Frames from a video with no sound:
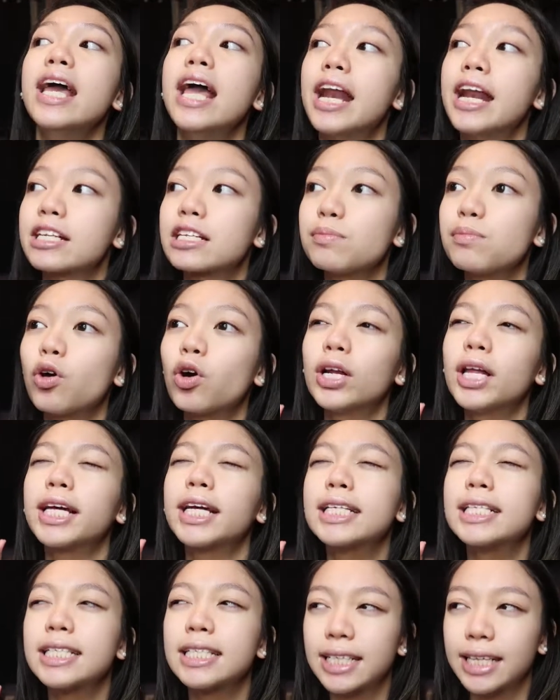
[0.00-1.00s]
It is more like
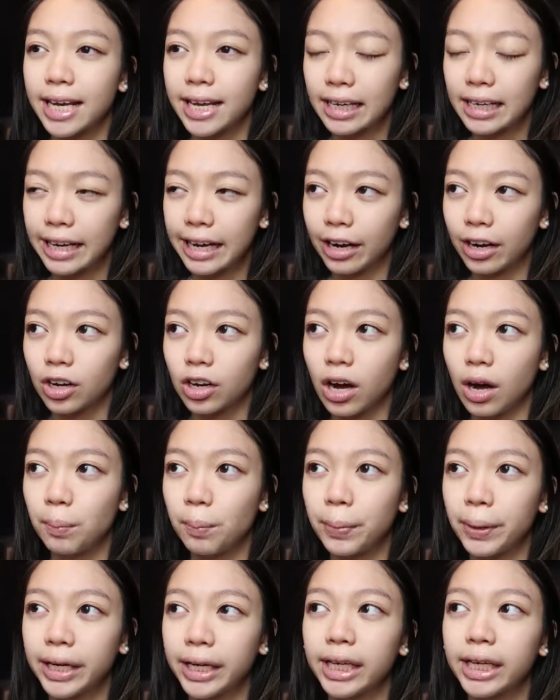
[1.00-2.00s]
a skincare
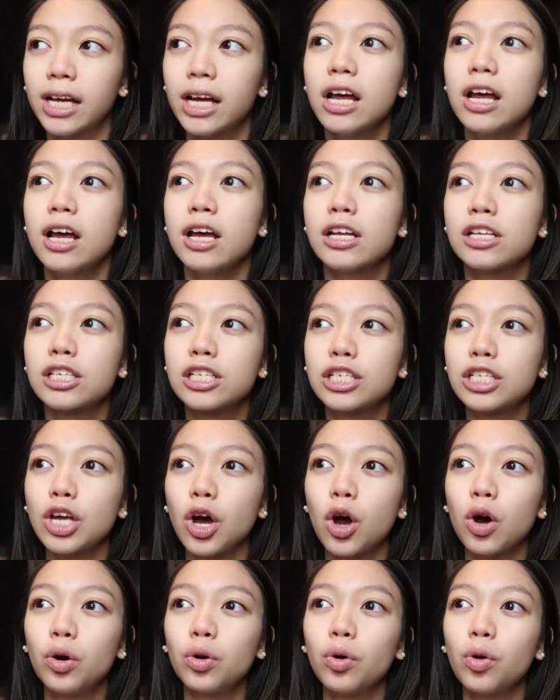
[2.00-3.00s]
company.
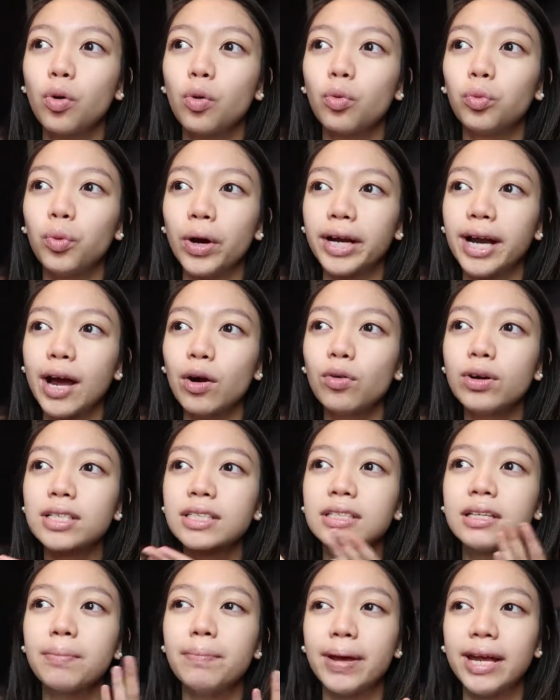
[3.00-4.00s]
So when I was
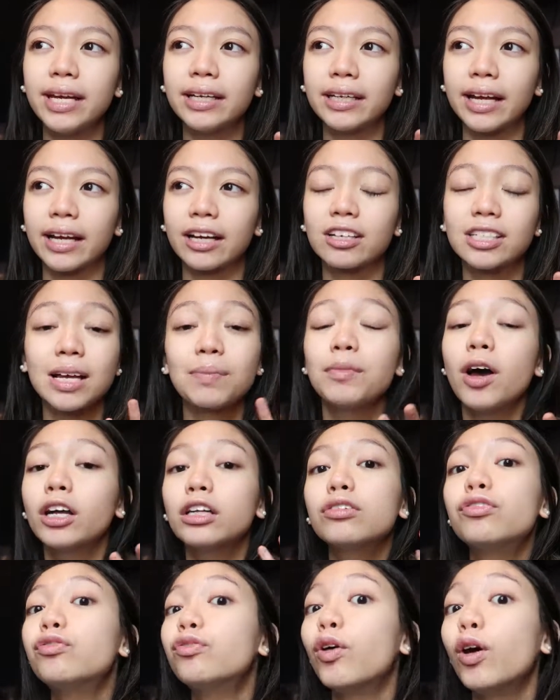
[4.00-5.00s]
debating, because I'm not
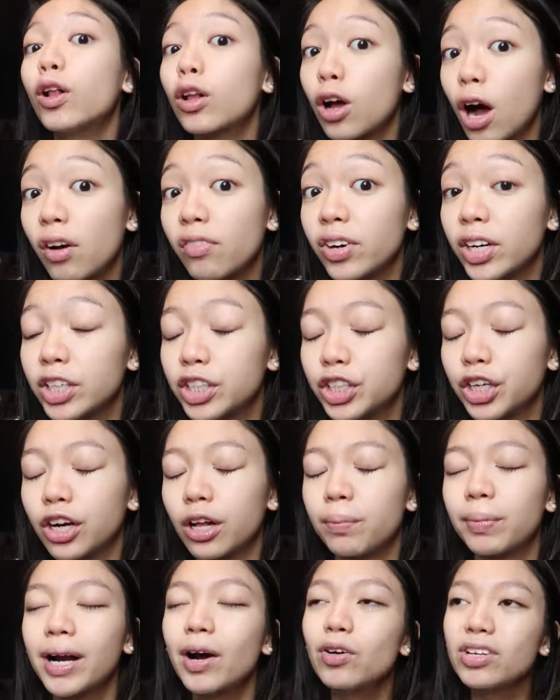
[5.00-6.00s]
a full coverage
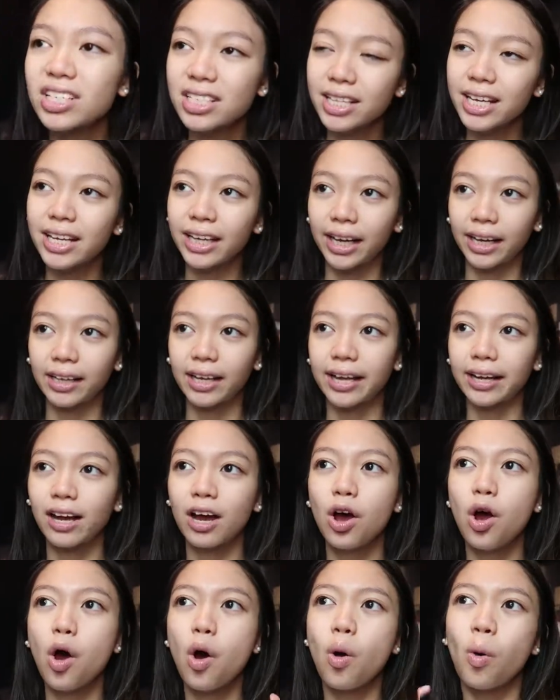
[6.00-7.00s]
girl, but I was thinking like
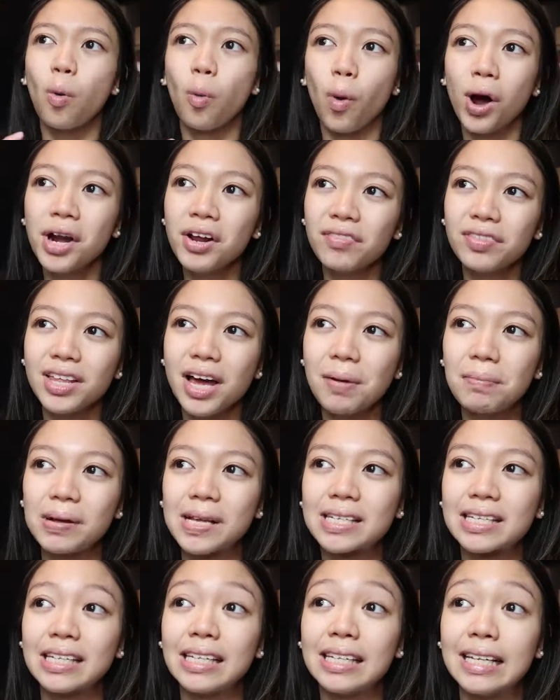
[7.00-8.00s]
one of them
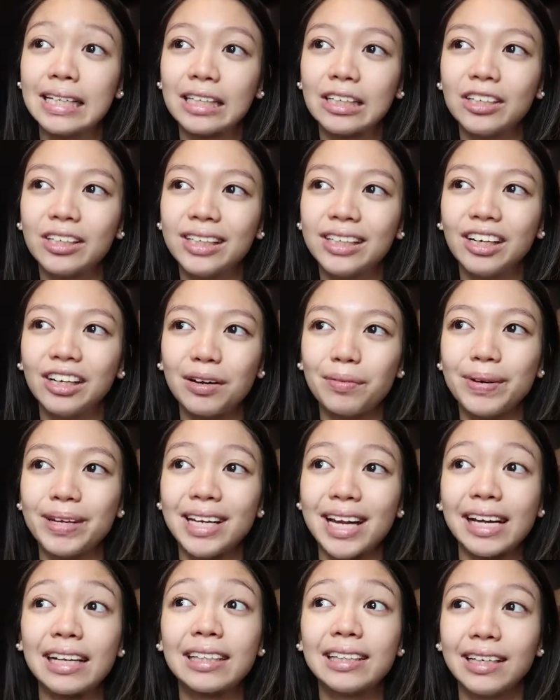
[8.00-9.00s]
is literally gonna be
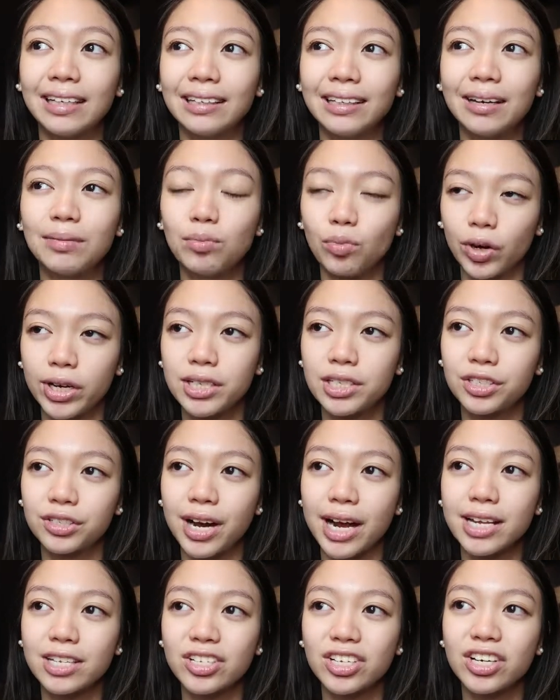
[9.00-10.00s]
like tinted
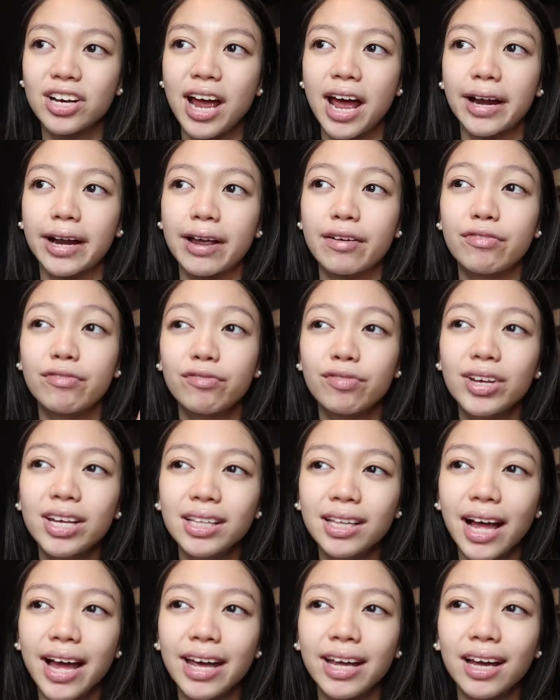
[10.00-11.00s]
moisturizer, and I
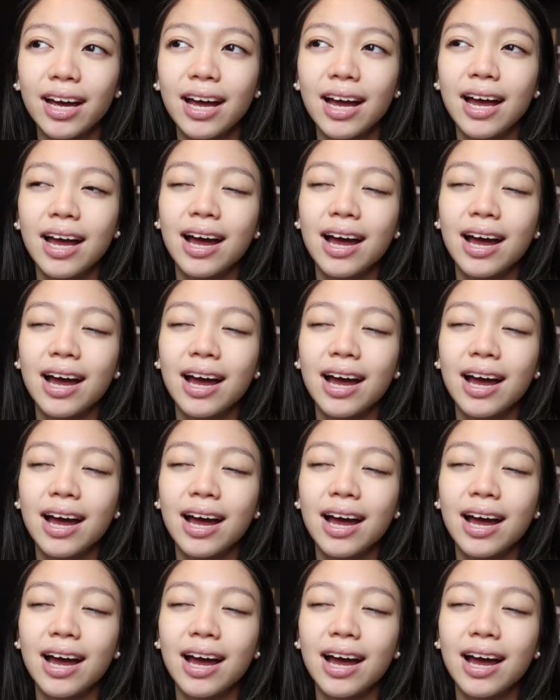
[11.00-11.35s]
feel like